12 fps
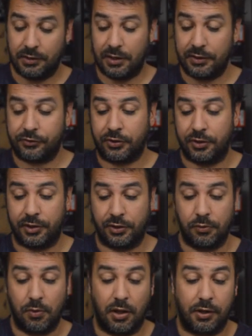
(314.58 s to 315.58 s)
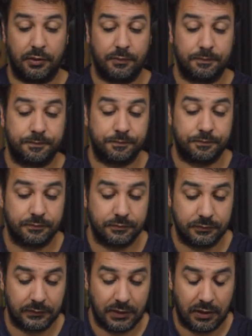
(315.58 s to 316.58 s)
Let's continue on.
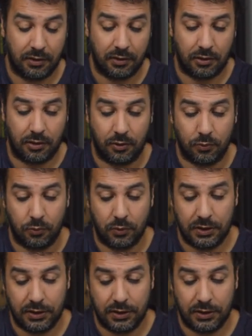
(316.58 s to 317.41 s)
Oh.